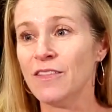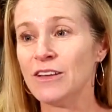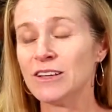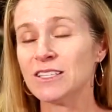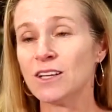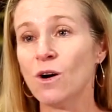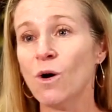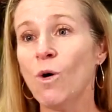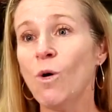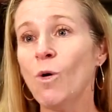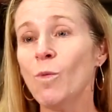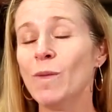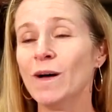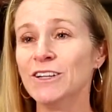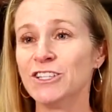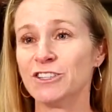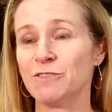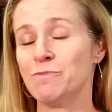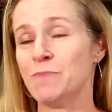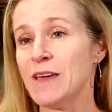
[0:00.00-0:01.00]
there's a whole
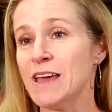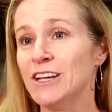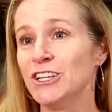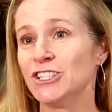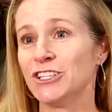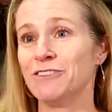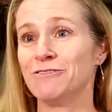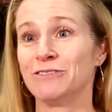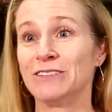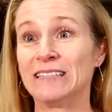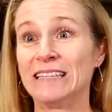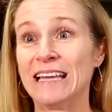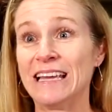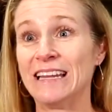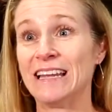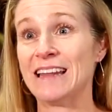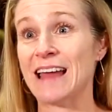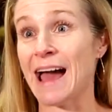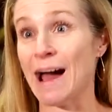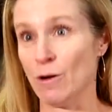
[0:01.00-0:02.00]
bunch of patient-related